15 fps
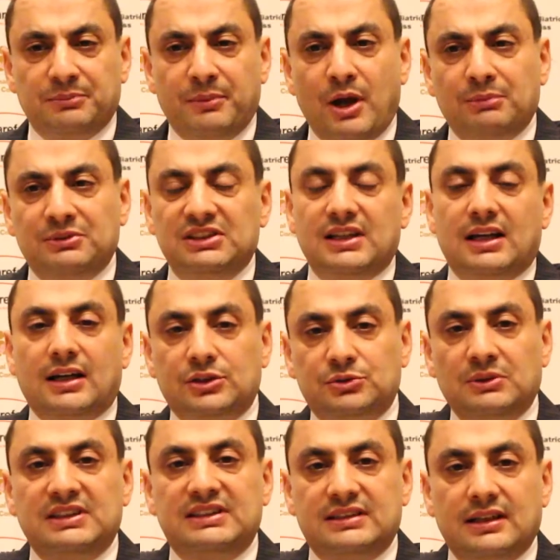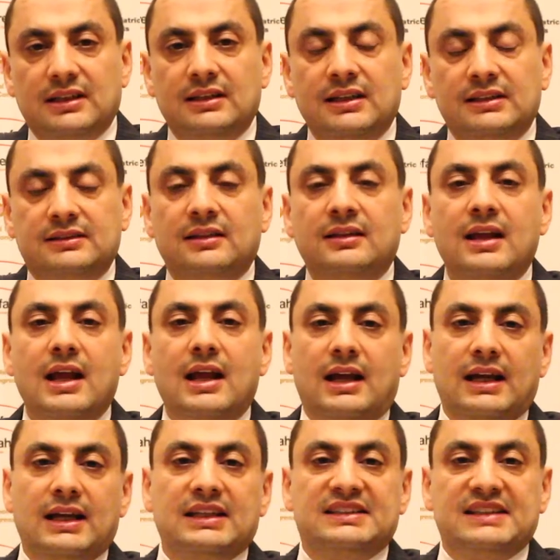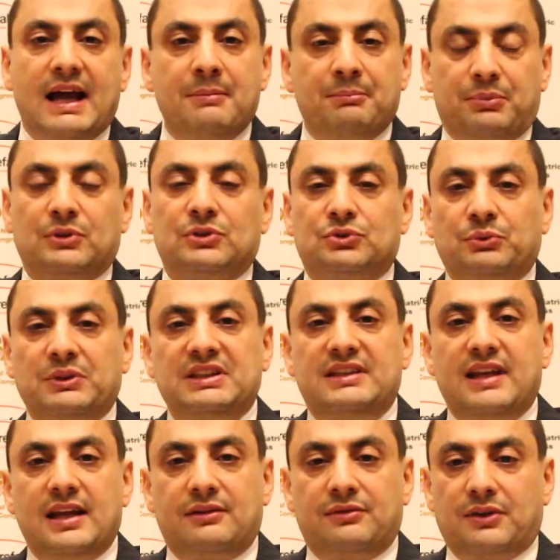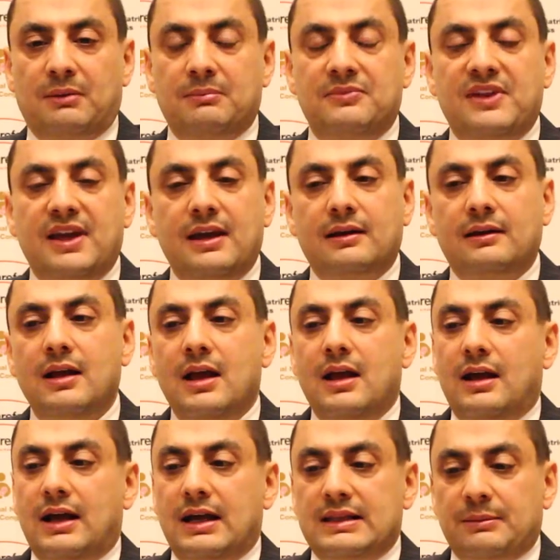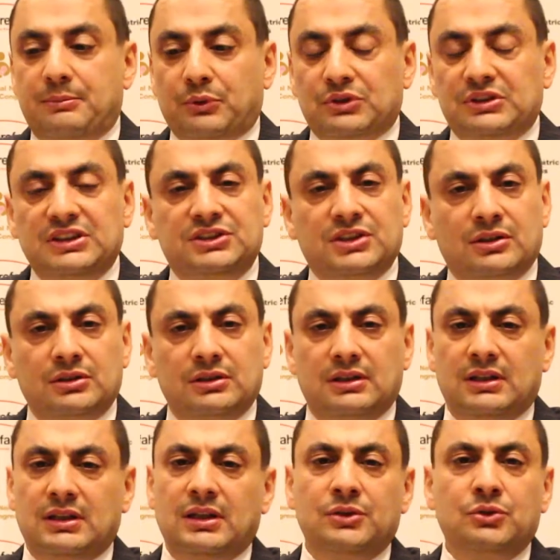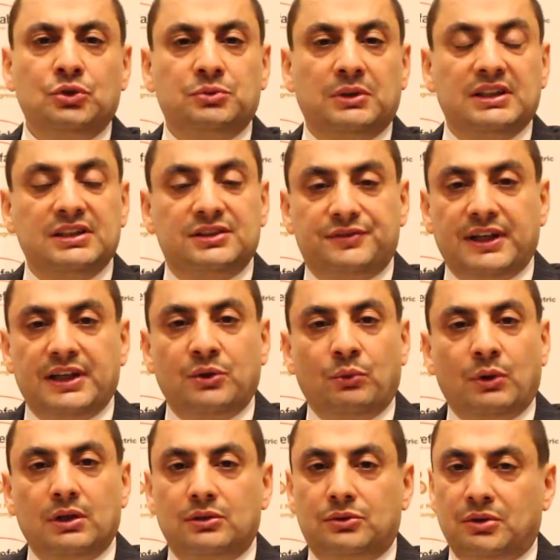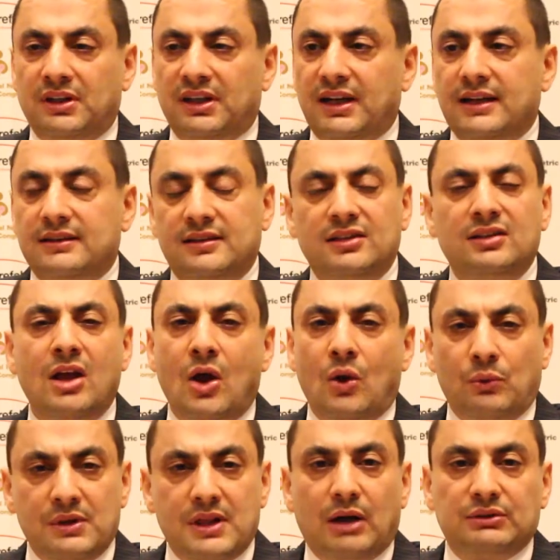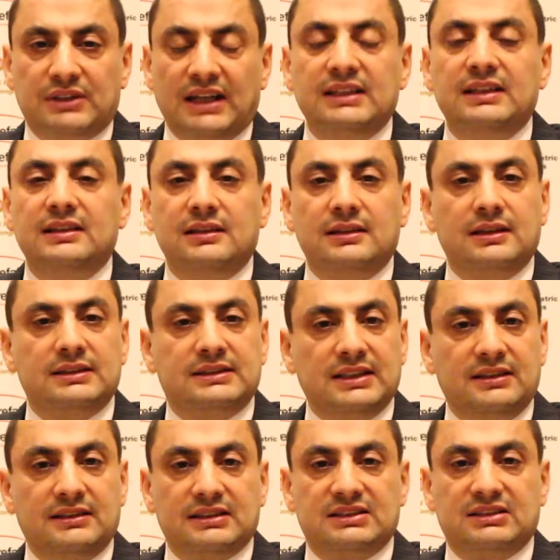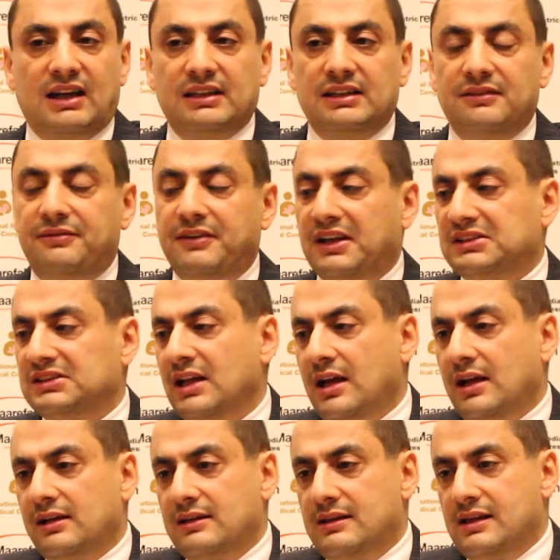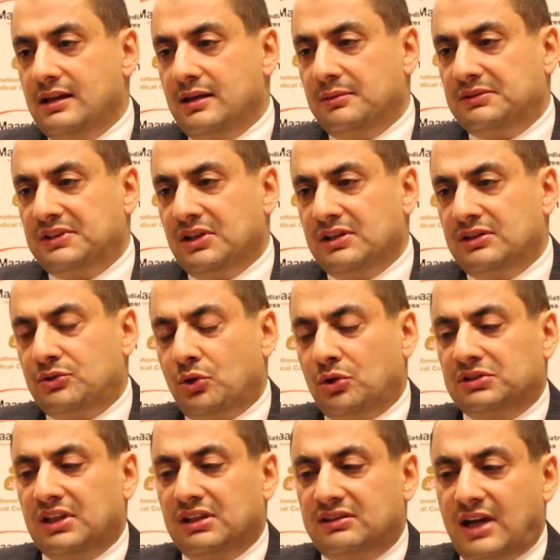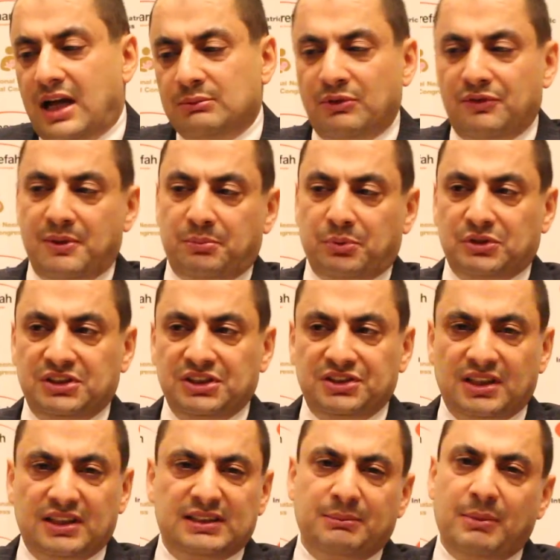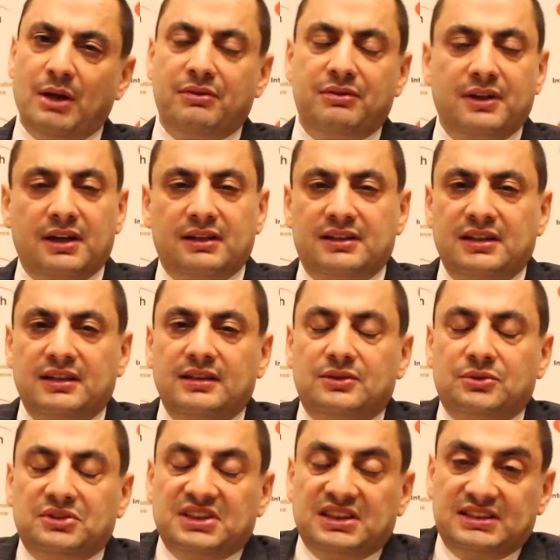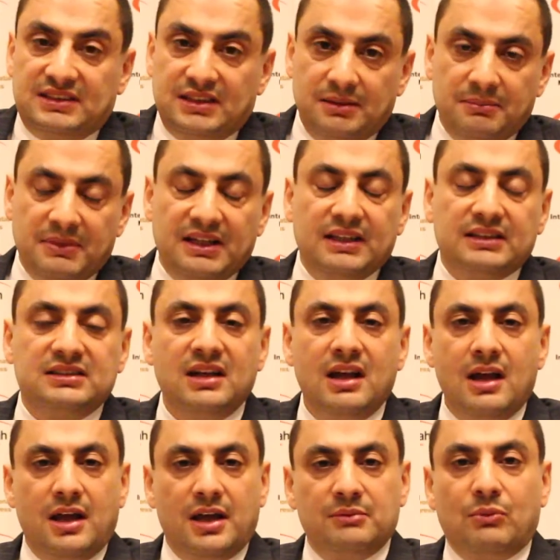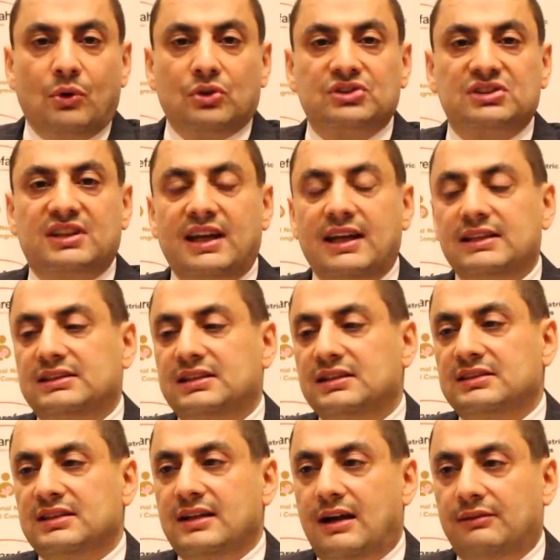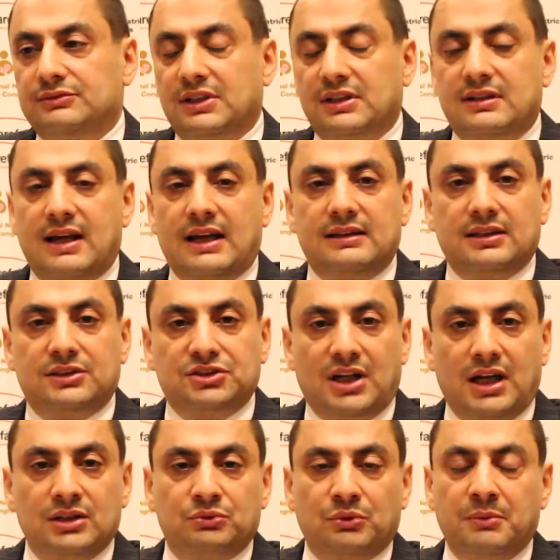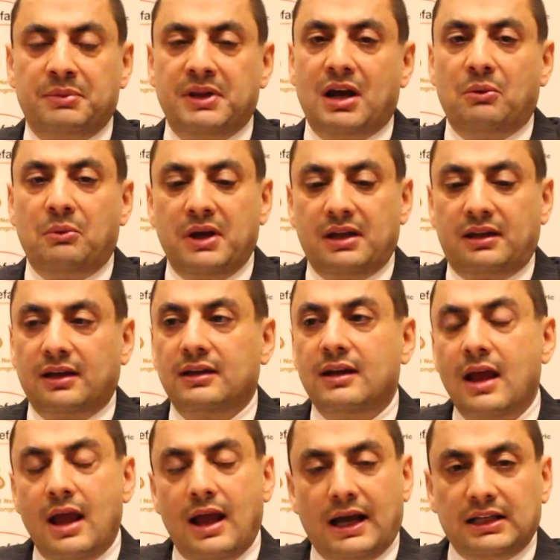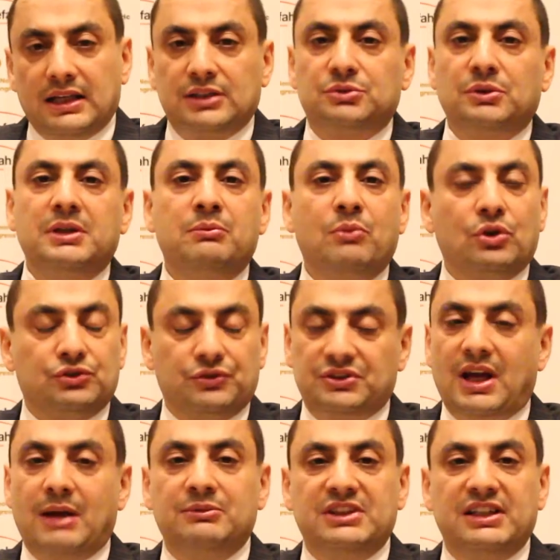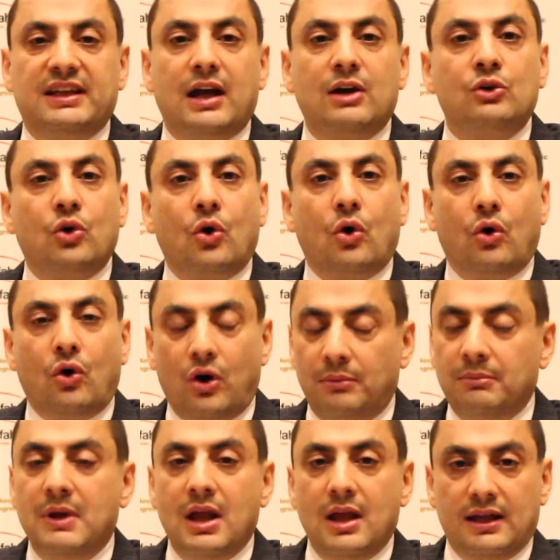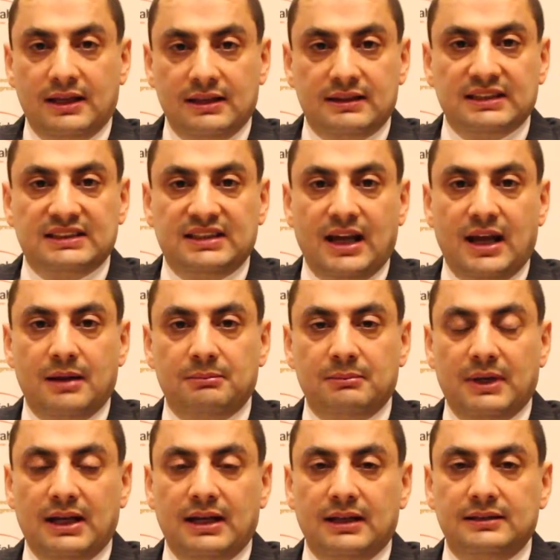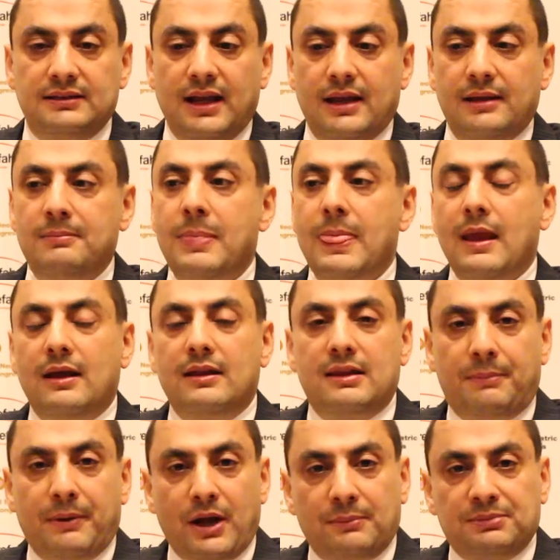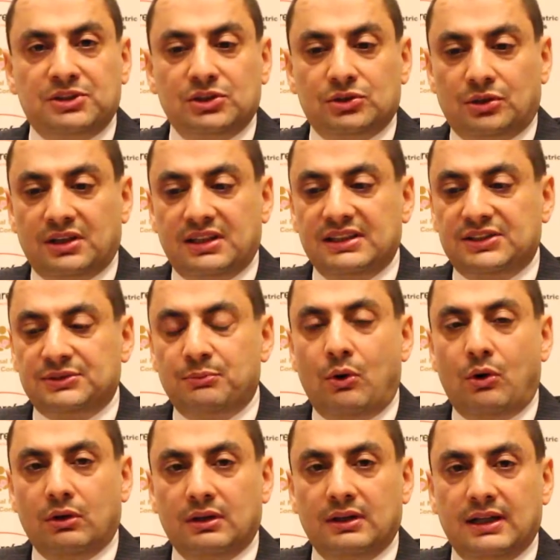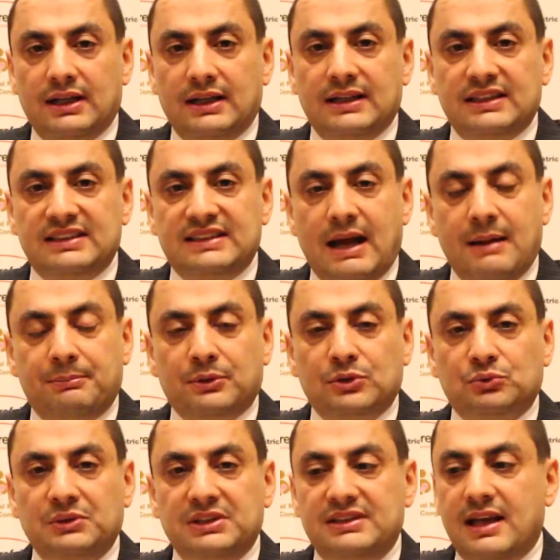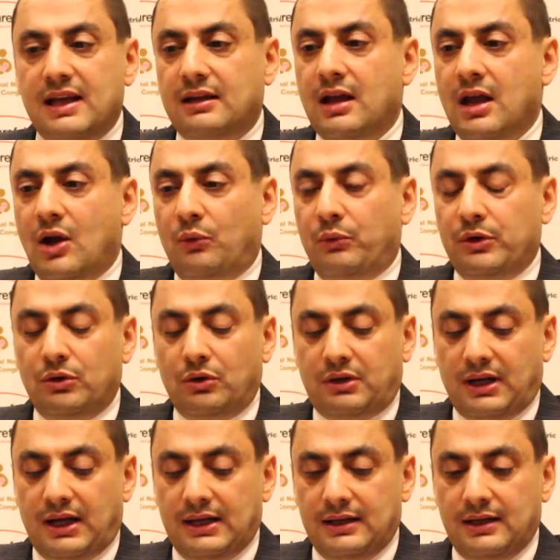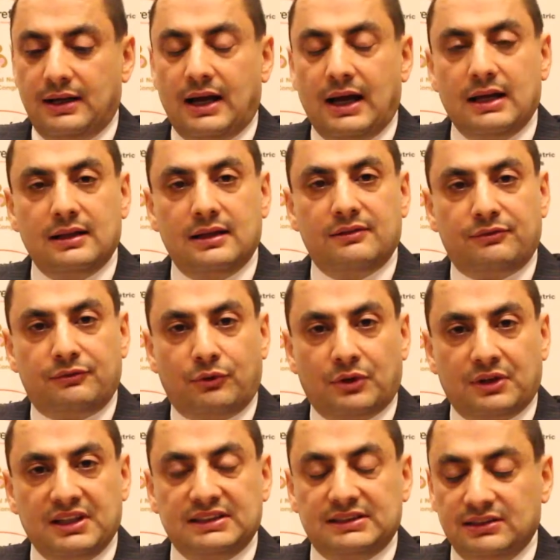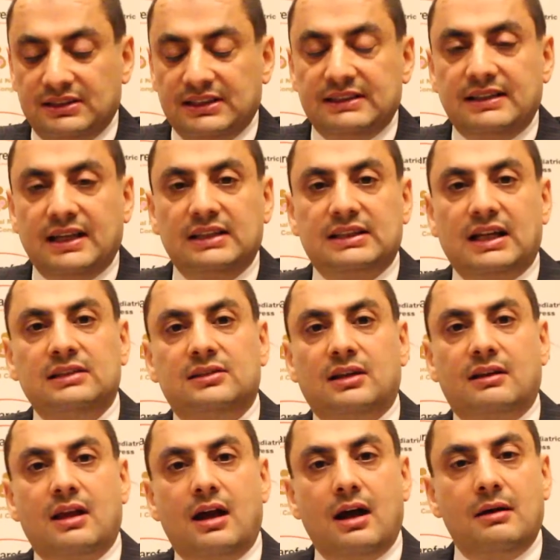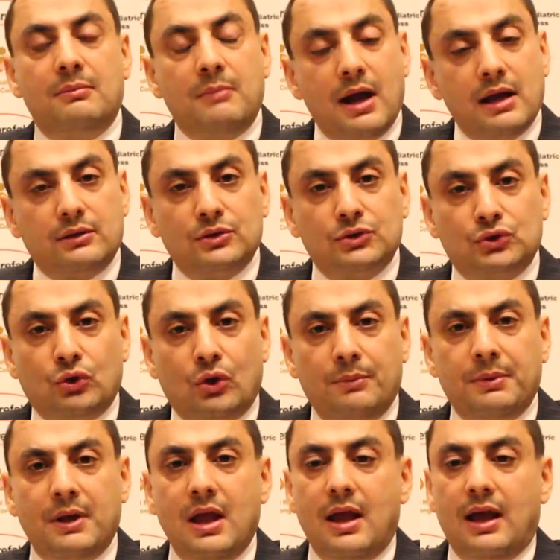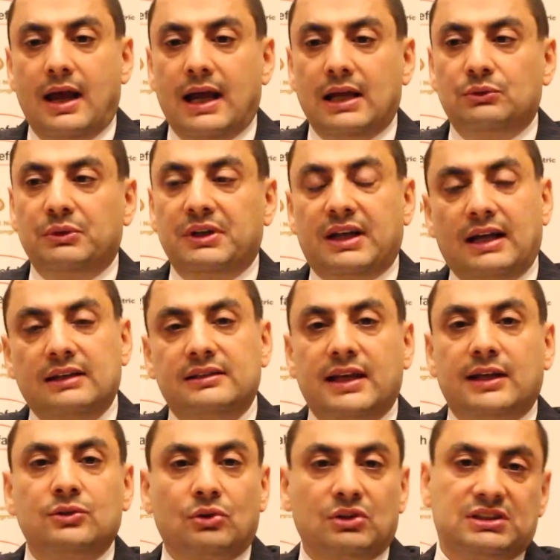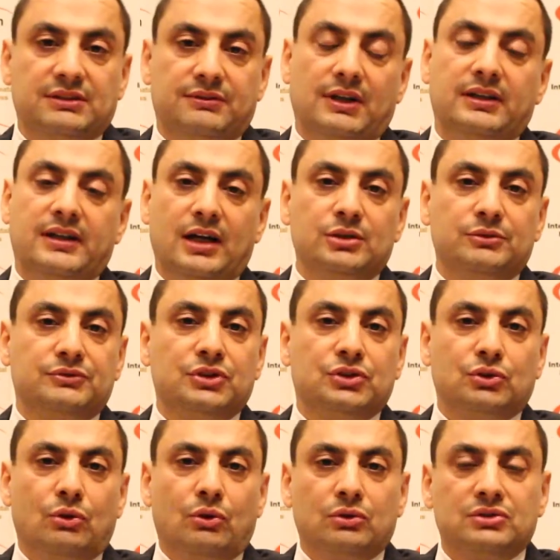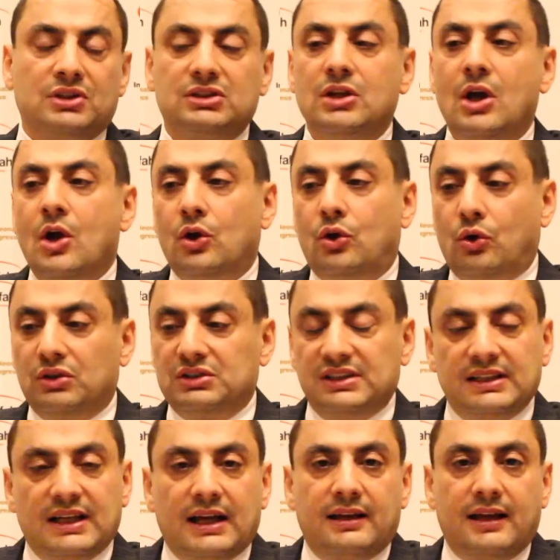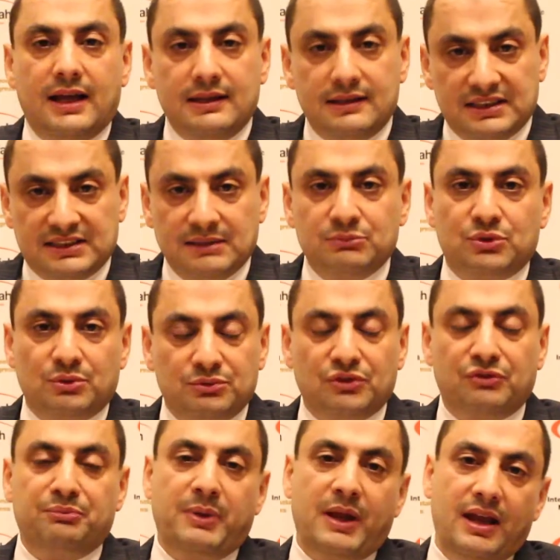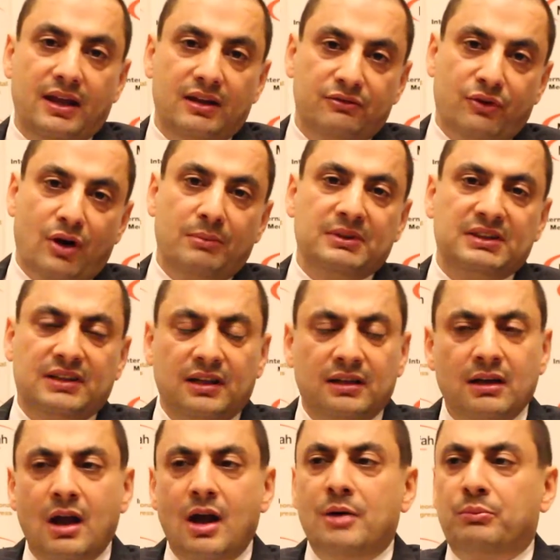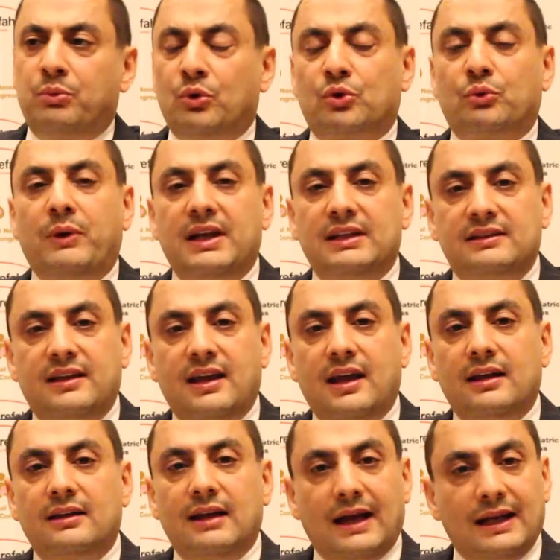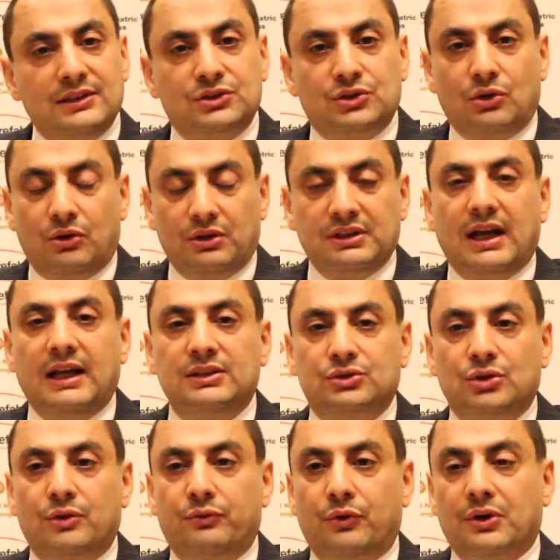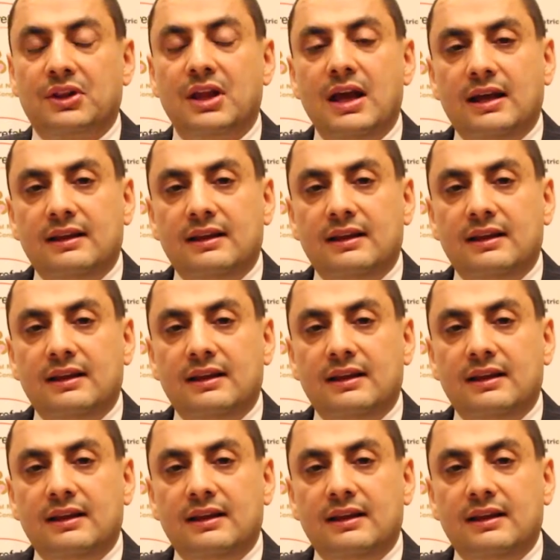Biopsies are actually little samples we take from there. The procedure usually usually is very well tolerated without any serious side effects. The total time of the procedure is about 30 to 60 minutes in most cases, and after that the child will be awakened, and actually most of the times he can go home in the same day. The biopsies, or these small samples we take, we look for these in details under the microscope, and we can diagnose several kinds of disorders causing again the symptoms of pain, vomiting, poor weight gain, and so on and so forth.